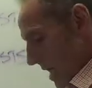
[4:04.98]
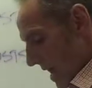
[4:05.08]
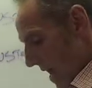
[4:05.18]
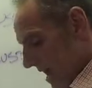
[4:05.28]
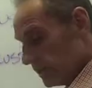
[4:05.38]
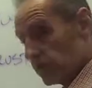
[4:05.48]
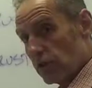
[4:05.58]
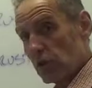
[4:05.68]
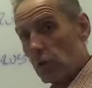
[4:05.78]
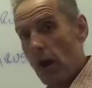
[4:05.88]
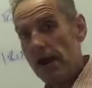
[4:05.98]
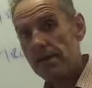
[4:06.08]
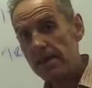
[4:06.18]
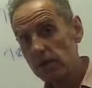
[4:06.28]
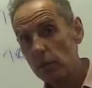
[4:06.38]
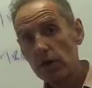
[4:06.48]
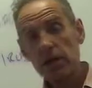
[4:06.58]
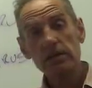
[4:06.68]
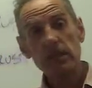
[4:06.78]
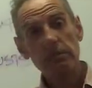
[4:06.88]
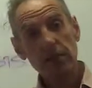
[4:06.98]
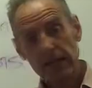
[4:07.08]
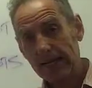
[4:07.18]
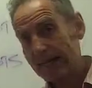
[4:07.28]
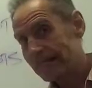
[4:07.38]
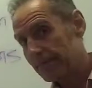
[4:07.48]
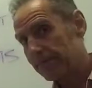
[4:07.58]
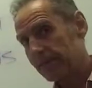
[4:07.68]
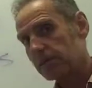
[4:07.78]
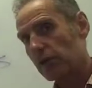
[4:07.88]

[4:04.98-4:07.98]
And the way these work is completely different.